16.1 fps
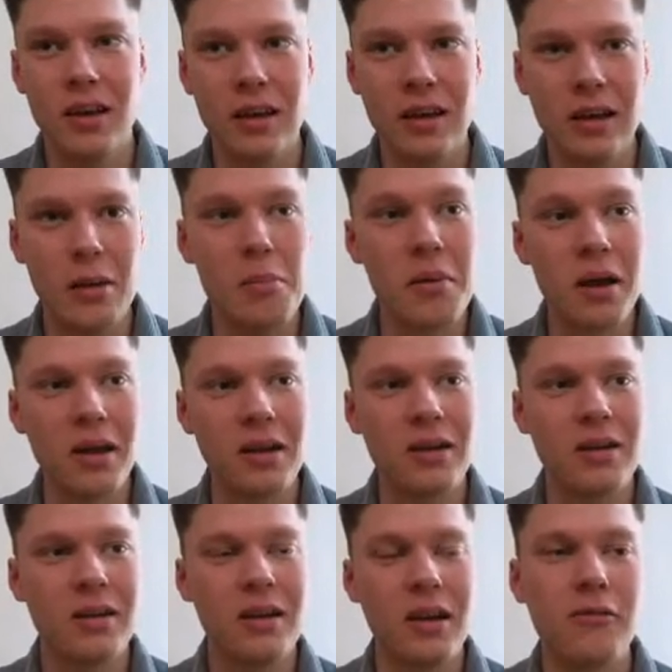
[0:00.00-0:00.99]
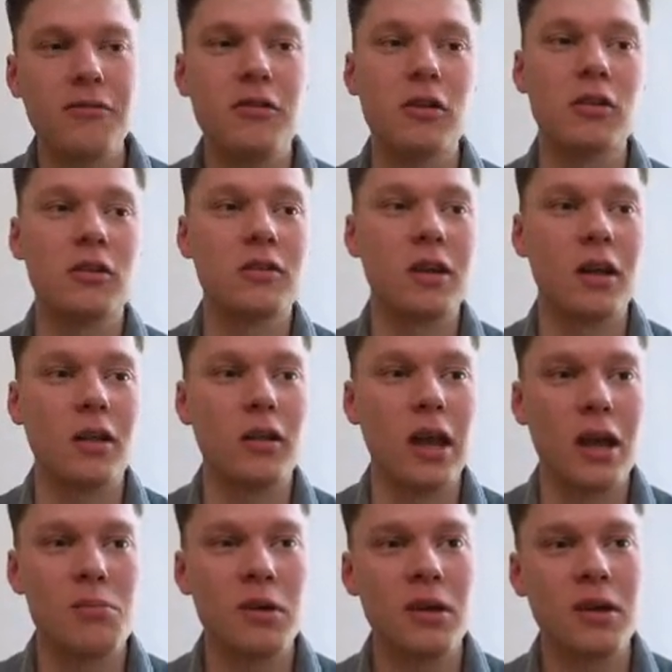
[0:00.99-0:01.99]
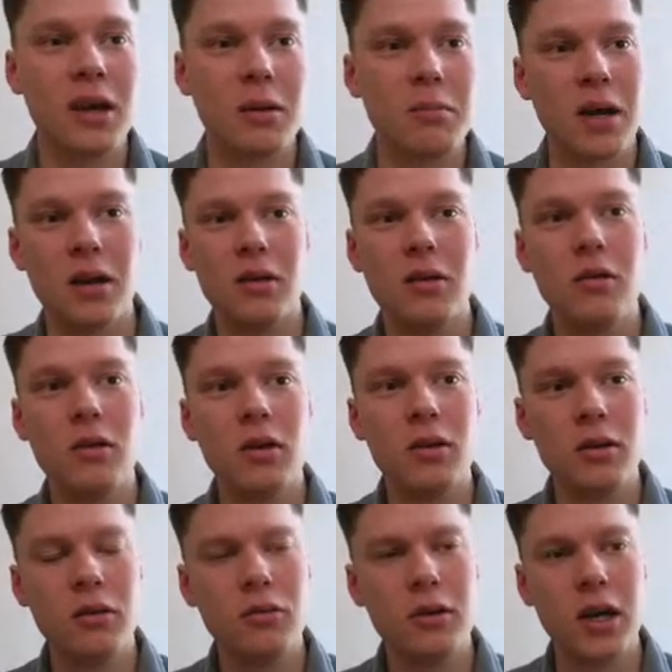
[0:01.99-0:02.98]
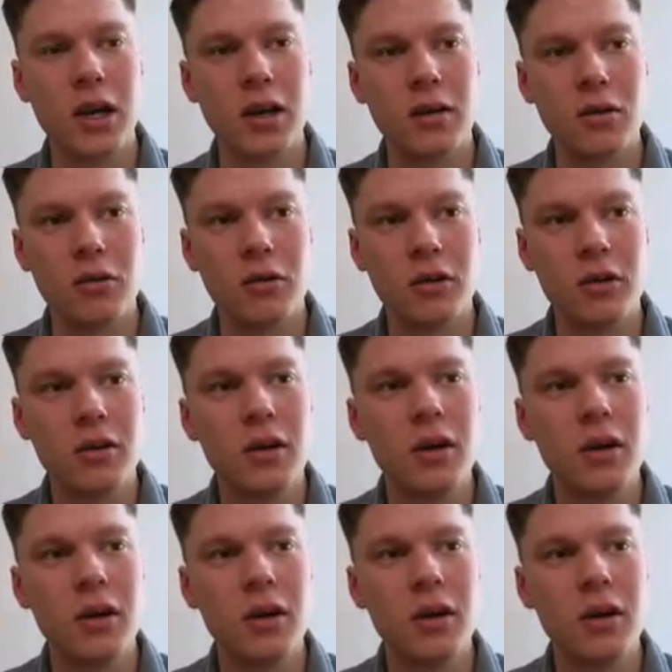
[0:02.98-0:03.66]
a bit if you install the APK manually. You can, or